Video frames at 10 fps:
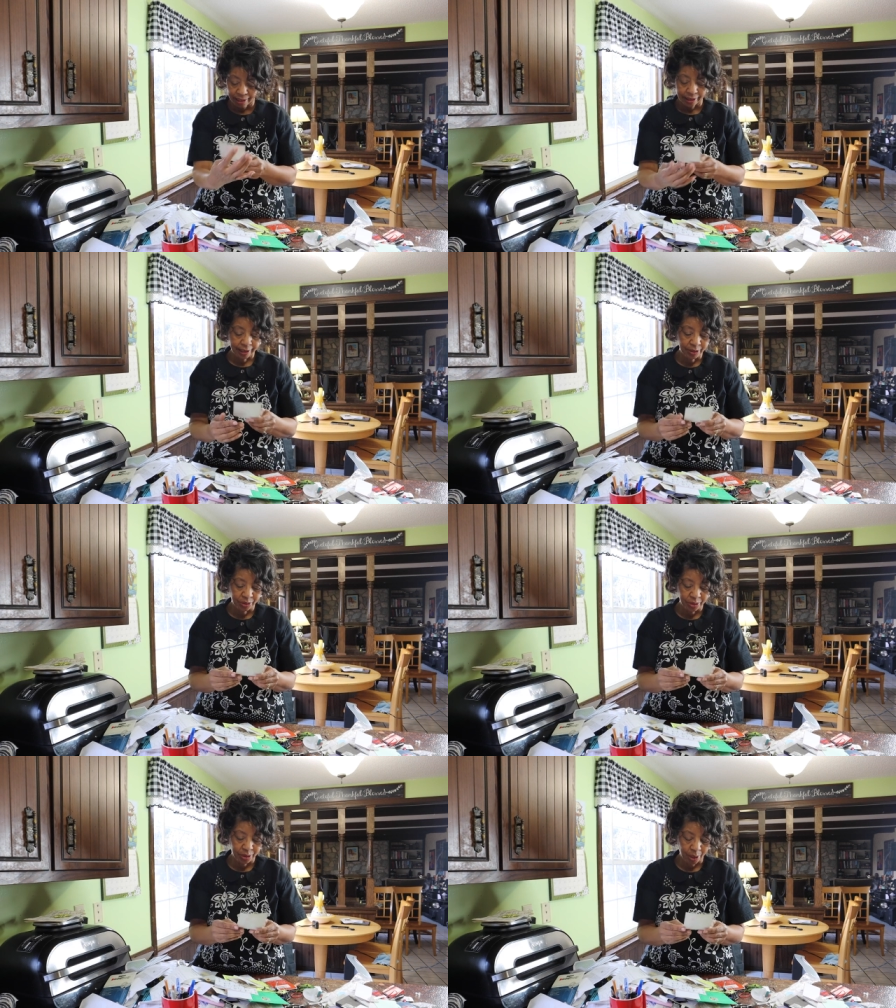
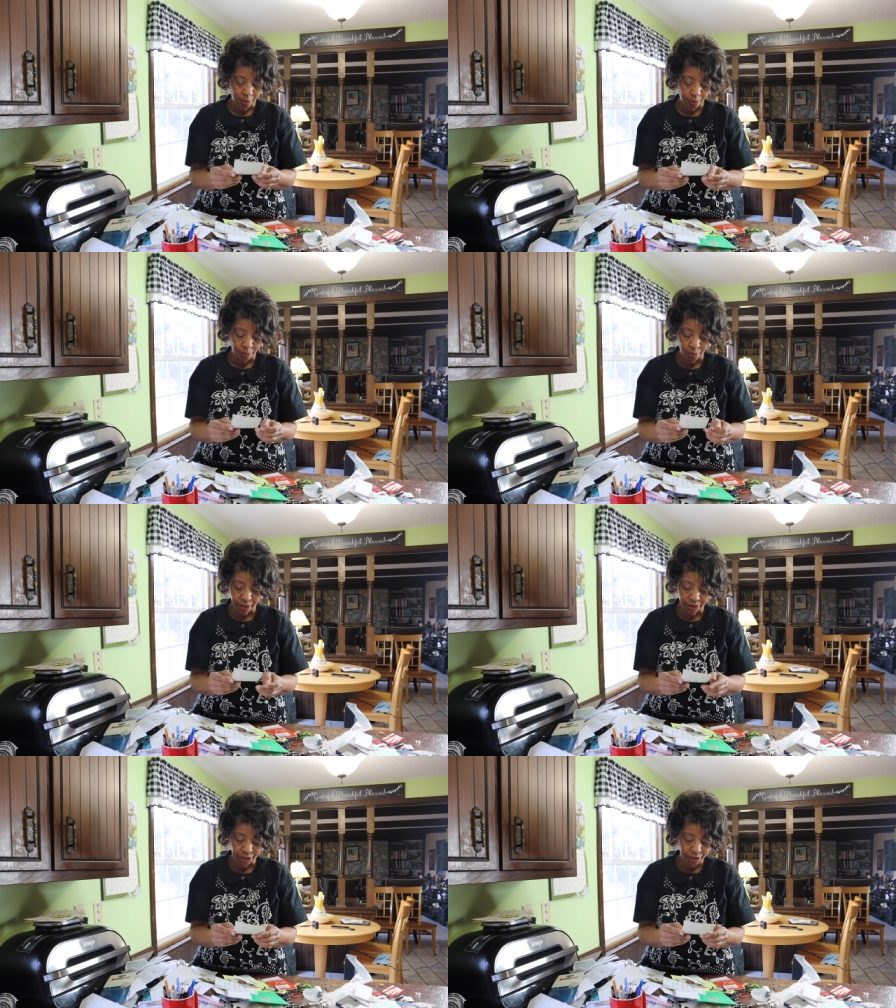sister's home
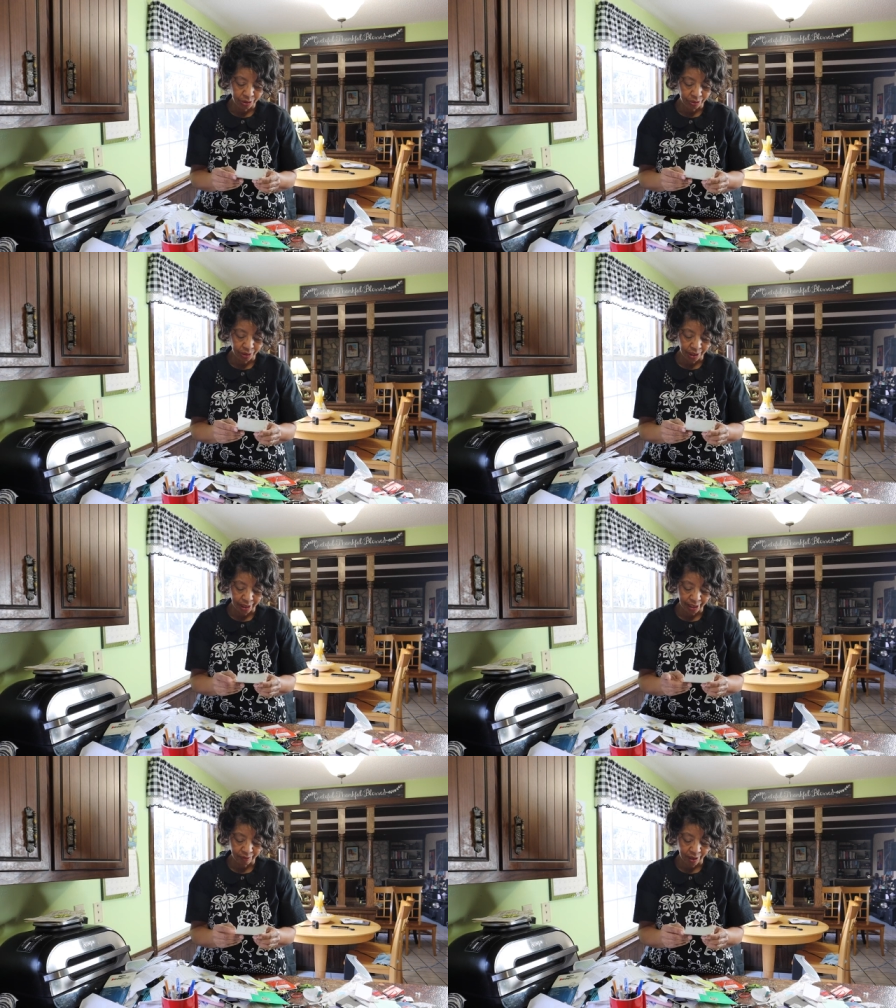where she used to
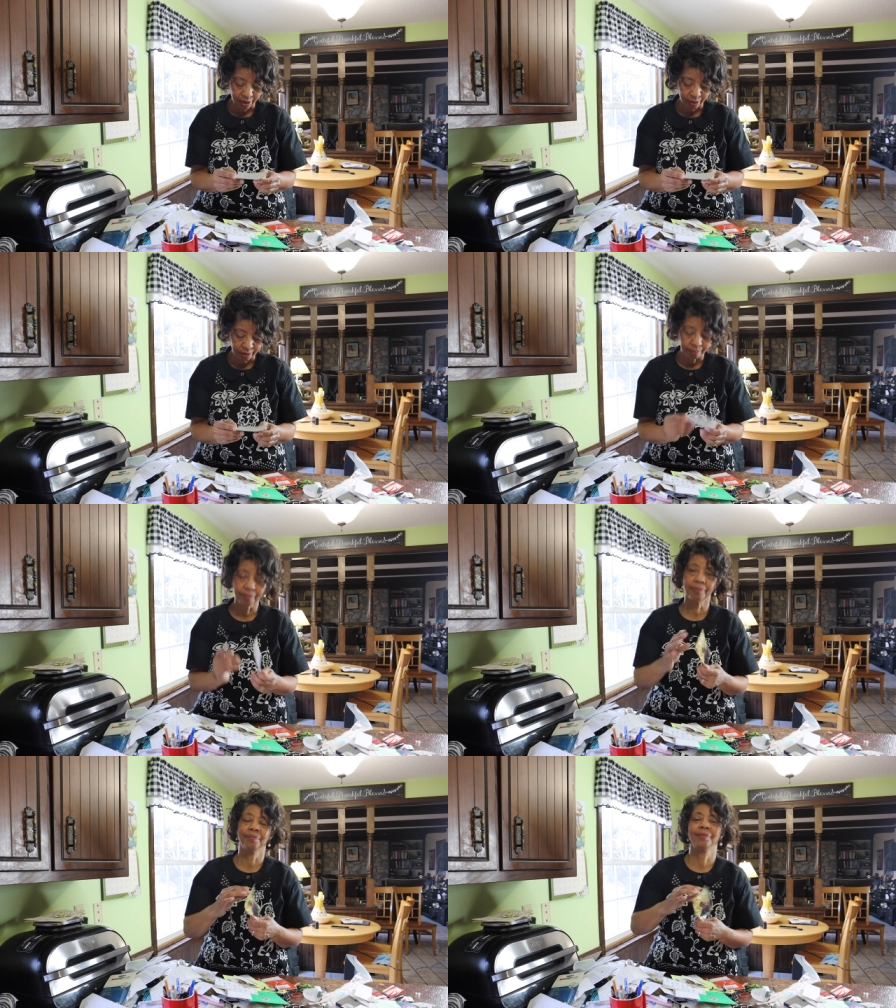live. Oh,
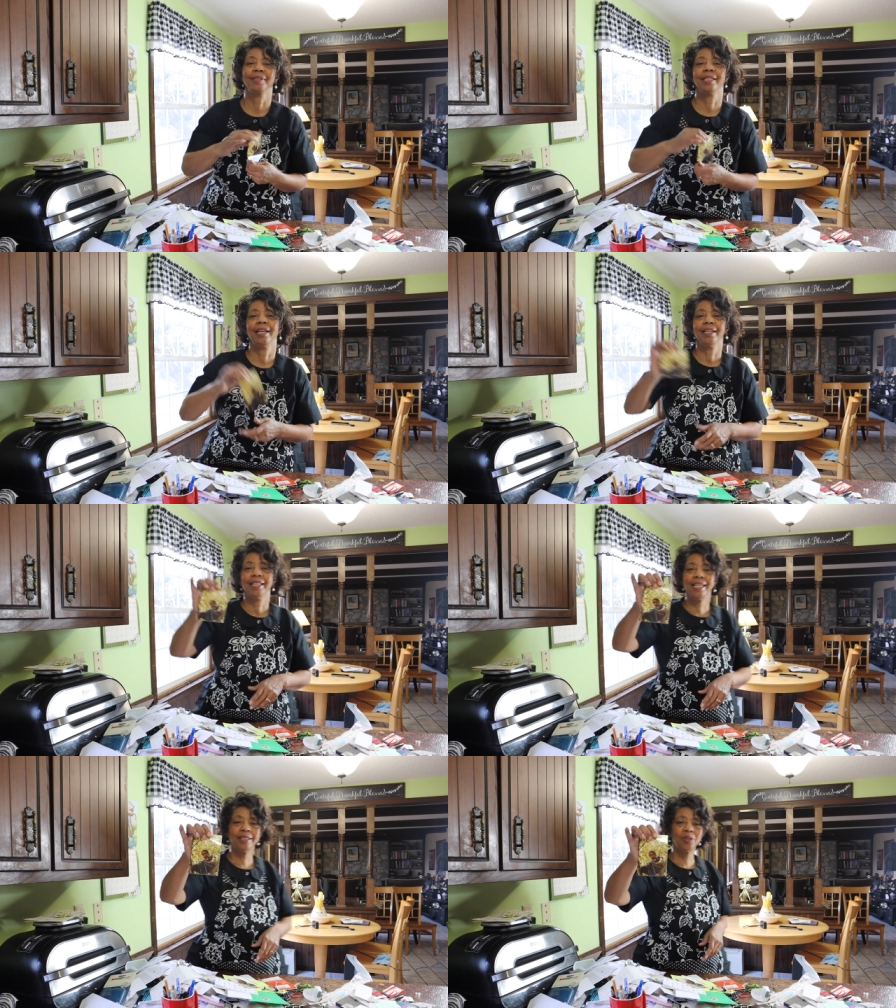
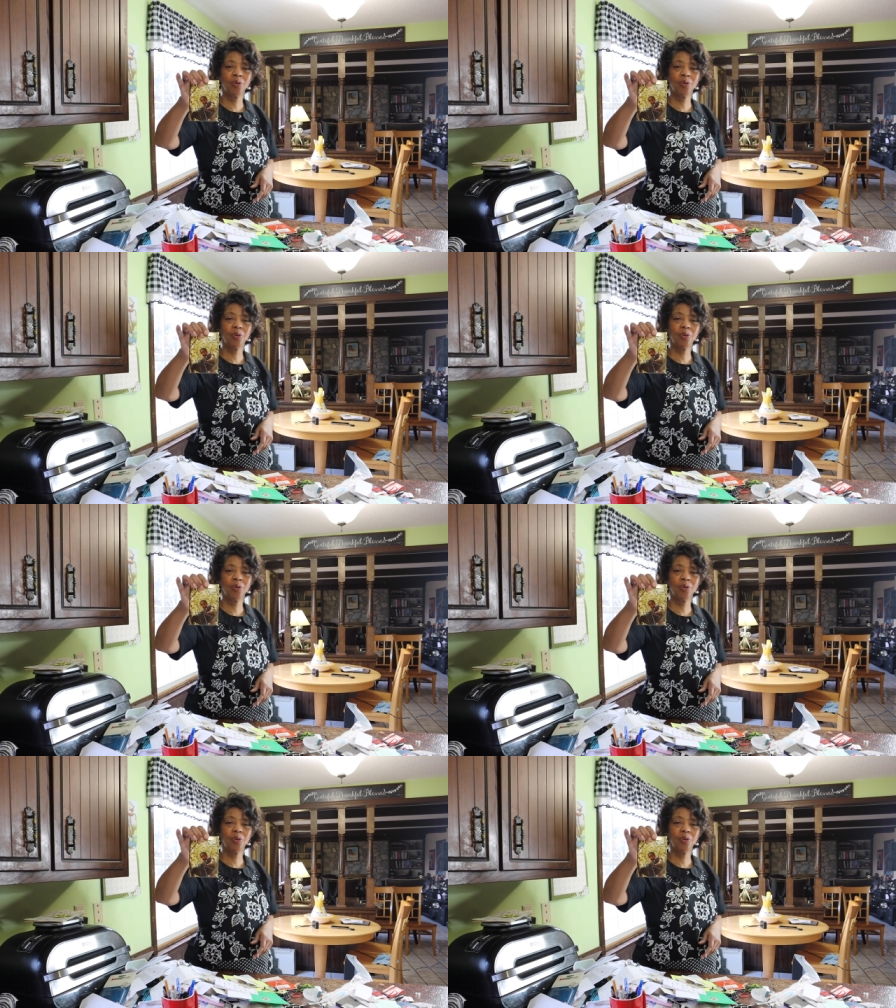he's